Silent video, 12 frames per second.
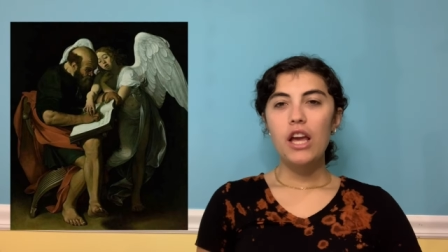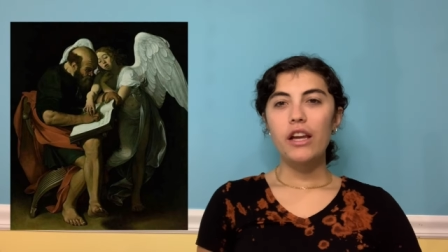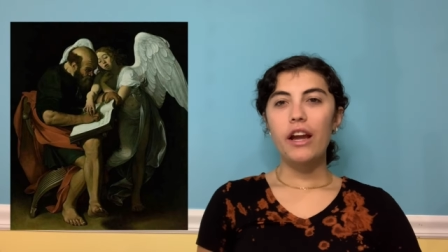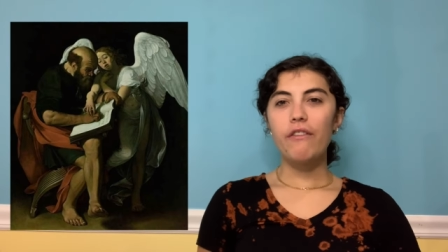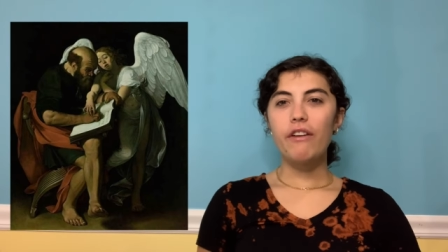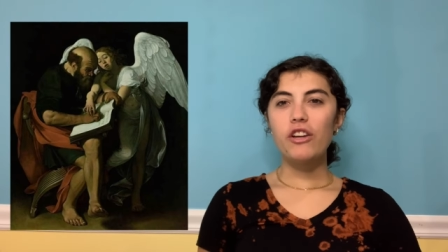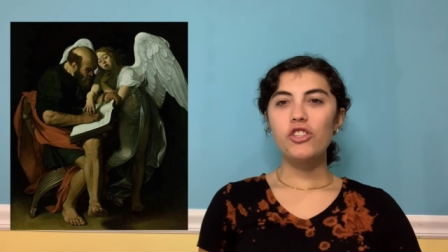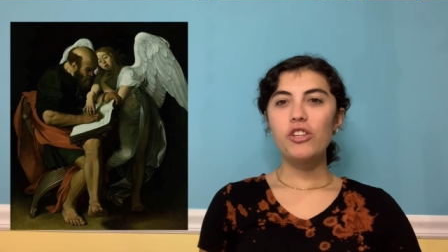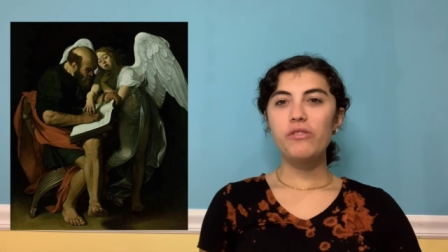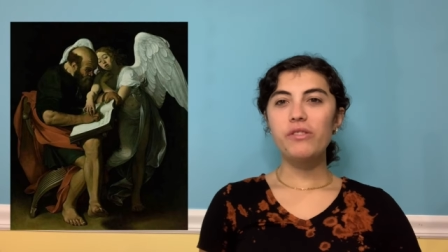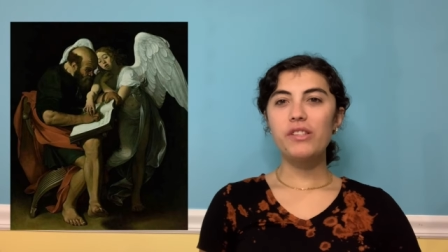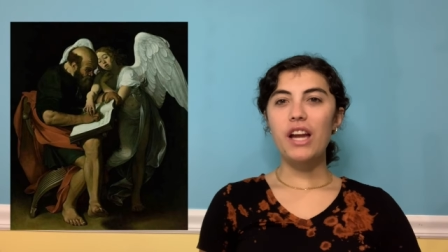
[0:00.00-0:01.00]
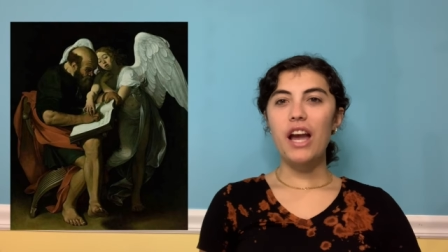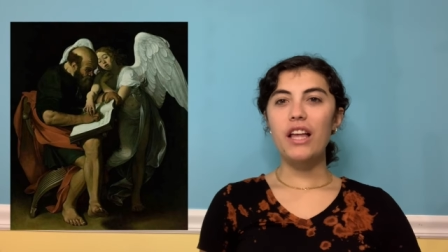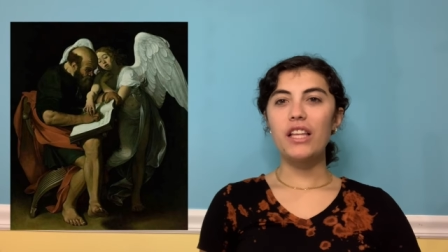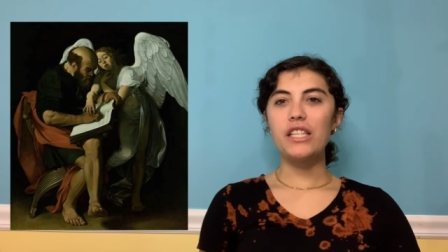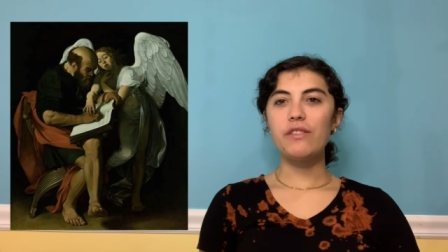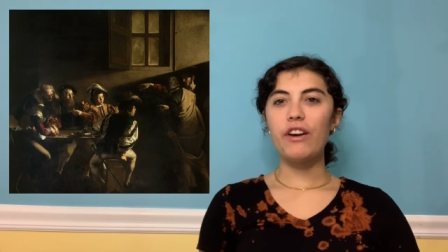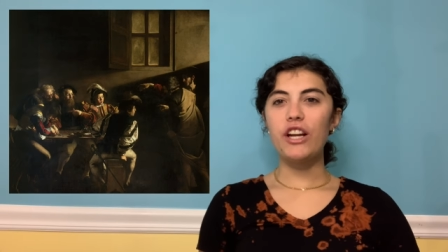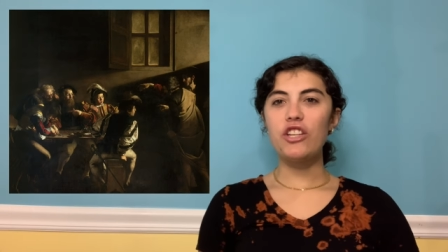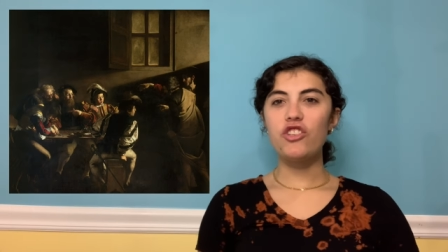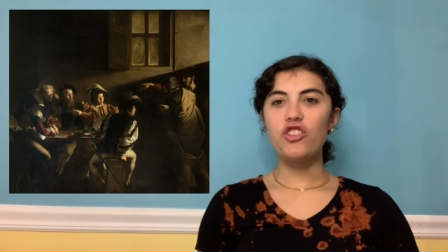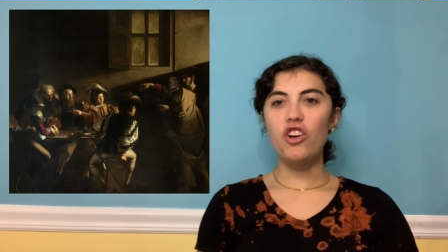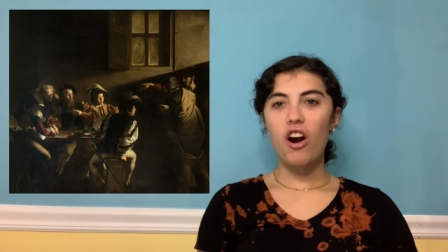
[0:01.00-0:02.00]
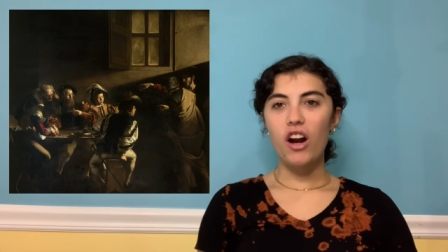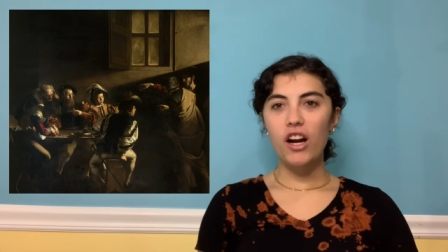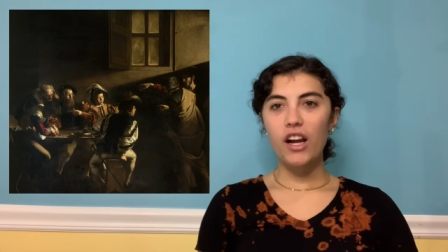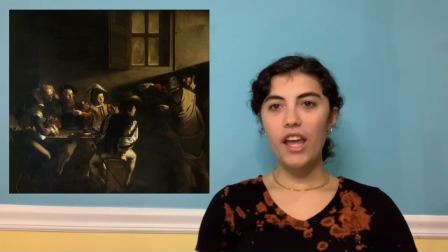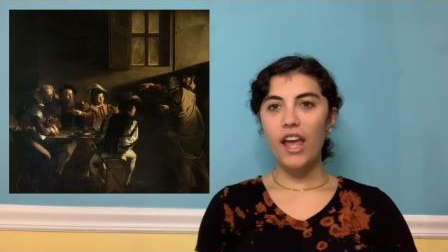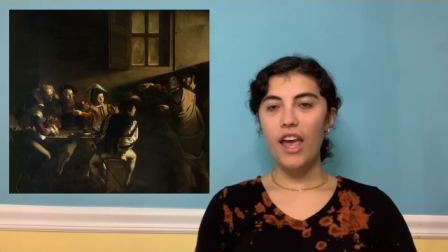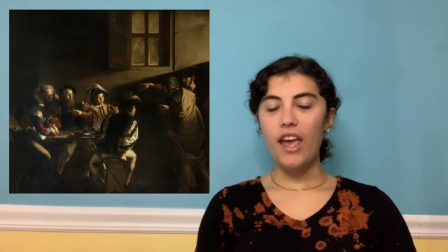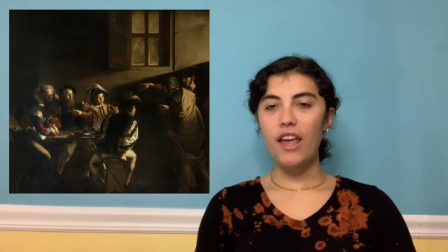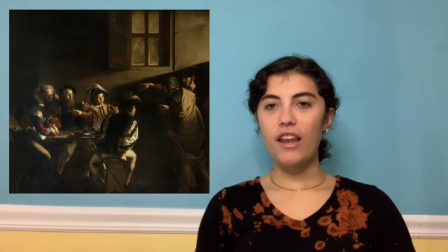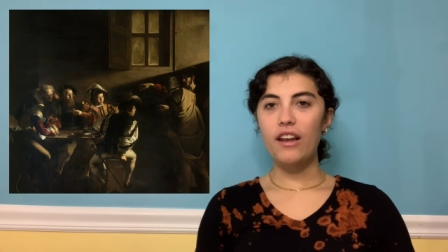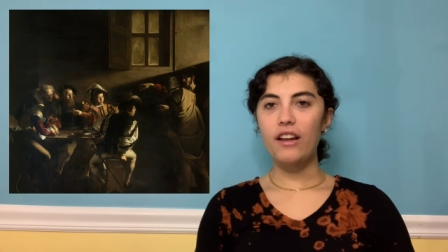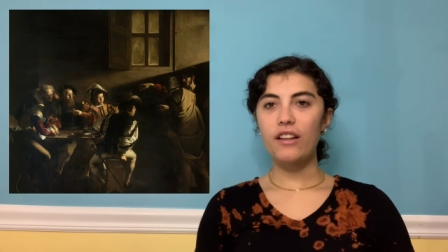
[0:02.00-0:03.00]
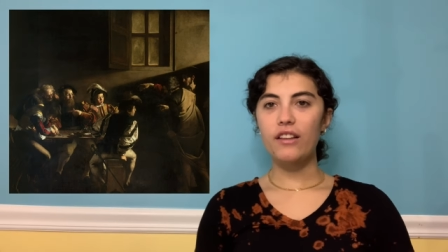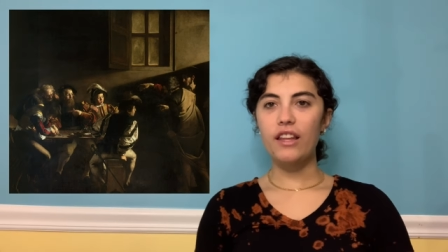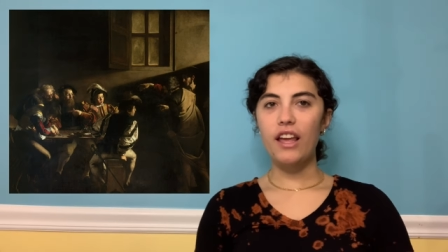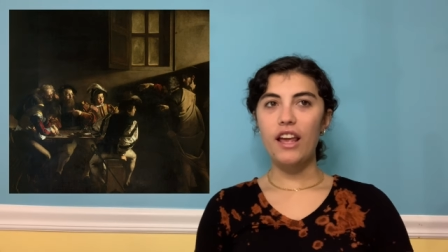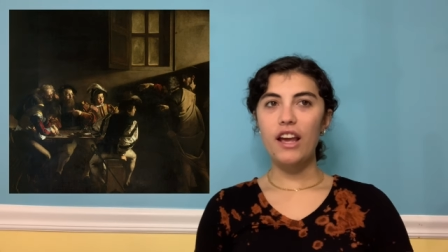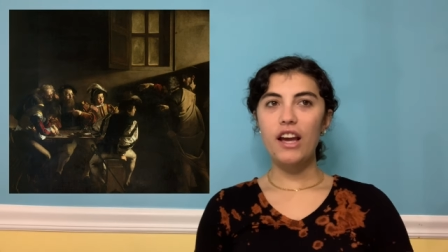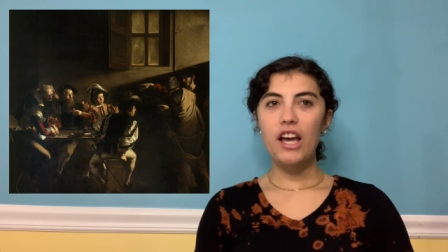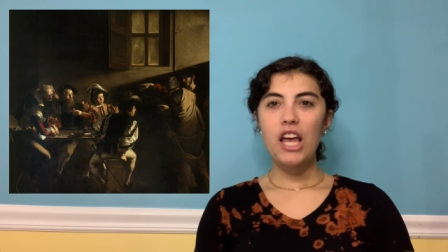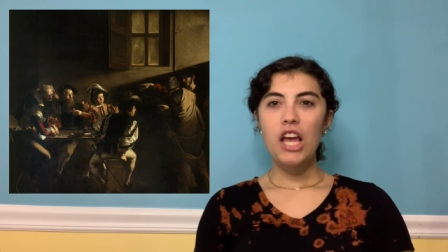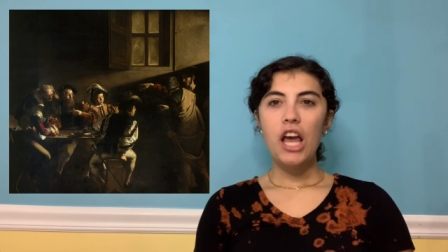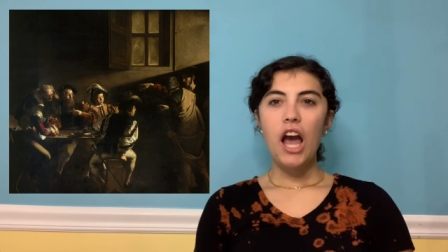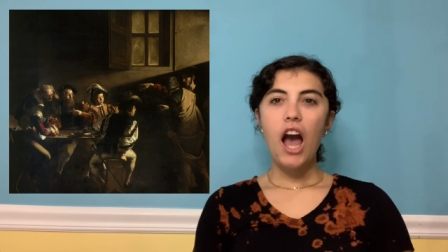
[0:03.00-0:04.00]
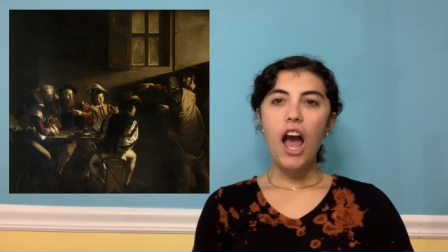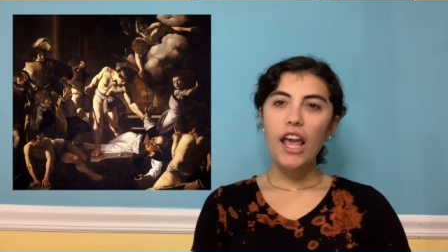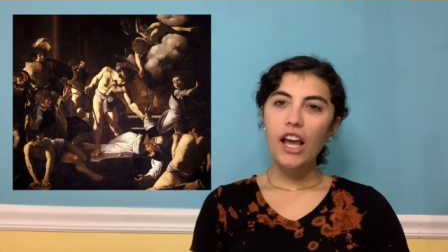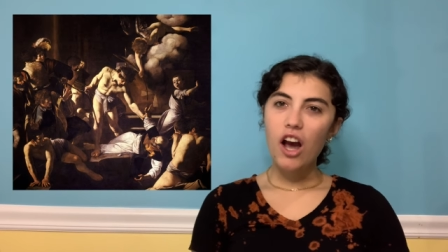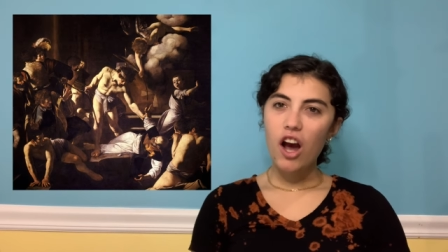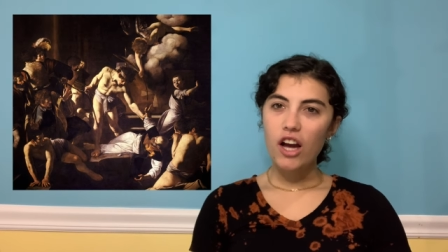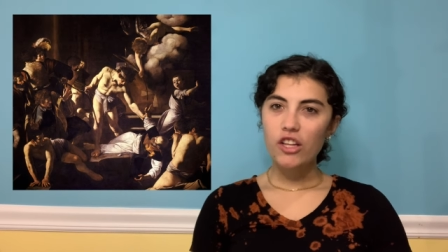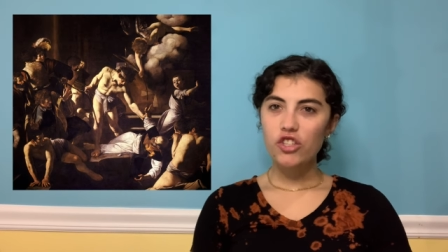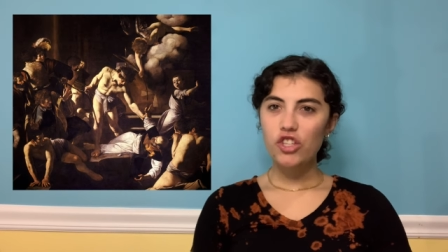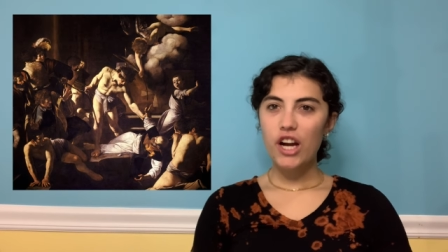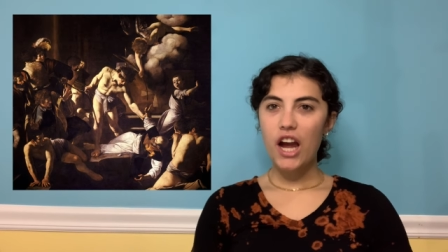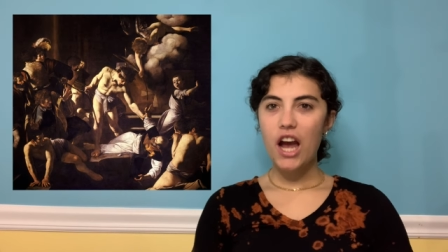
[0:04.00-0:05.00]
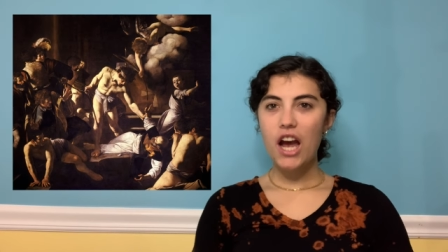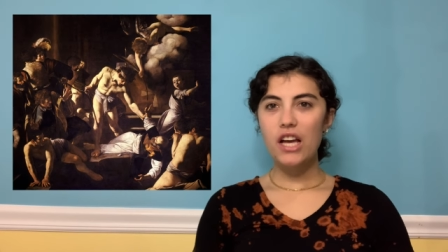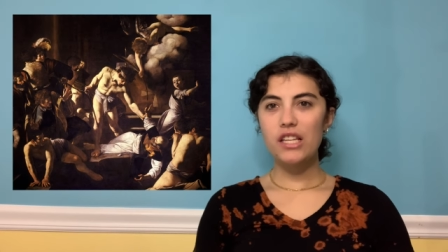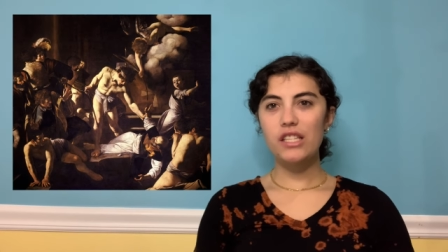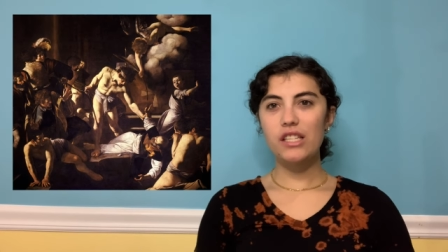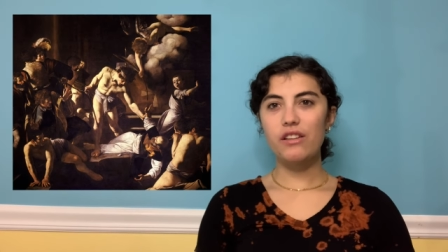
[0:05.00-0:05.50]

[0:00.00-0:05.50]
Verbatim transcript: Caravaggio's style is very dark and like high contrast,